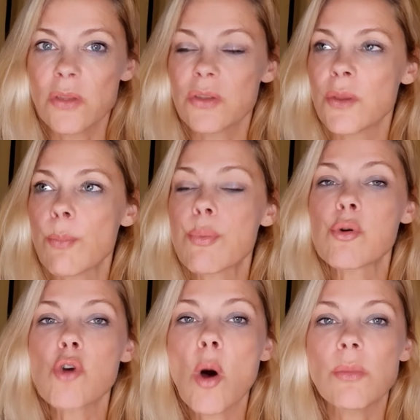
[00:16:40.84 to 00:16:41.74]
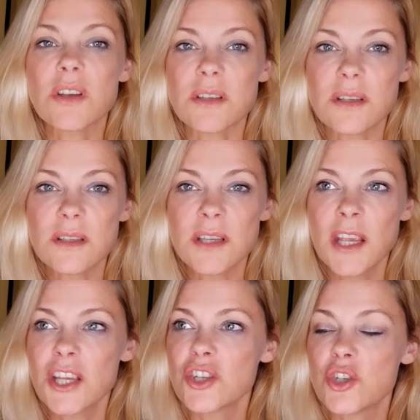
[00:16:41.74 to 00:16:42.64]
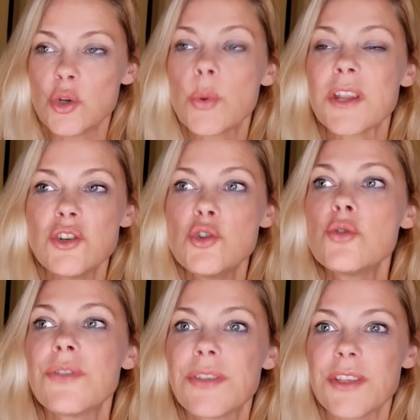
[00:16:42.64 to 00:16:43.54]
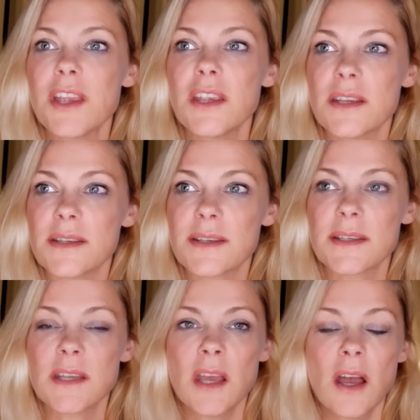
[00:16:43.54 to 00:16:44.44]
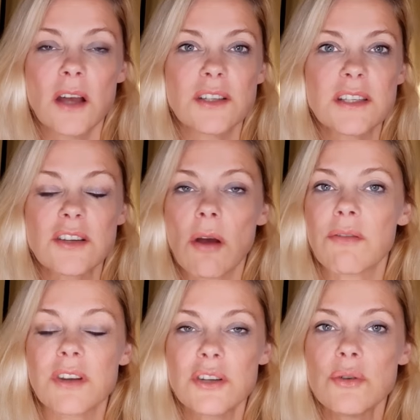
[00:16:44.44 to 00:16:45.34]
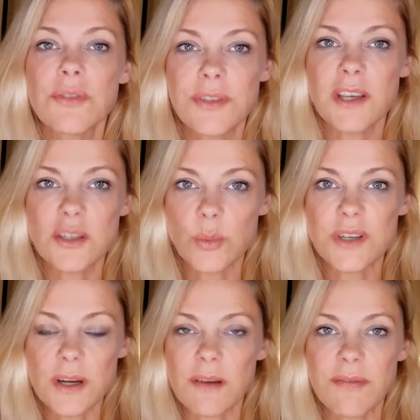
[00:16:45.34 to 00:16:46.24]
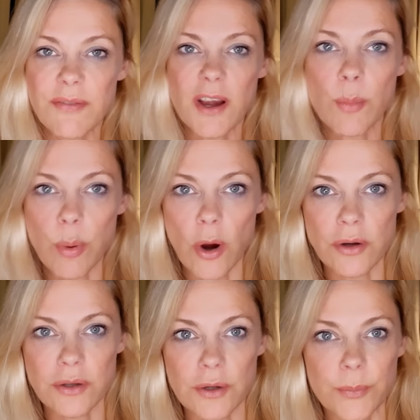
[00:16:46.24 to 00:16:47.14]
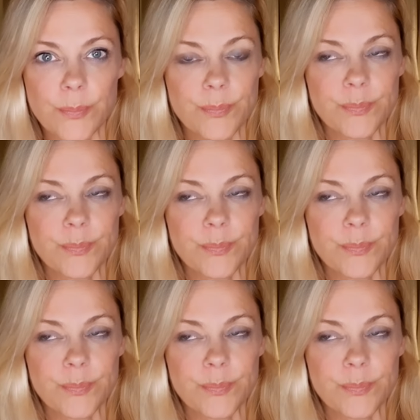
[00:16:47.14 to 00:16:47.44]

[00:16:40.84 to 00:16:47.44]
the promise, doing new things, discovering new things with their affair partner.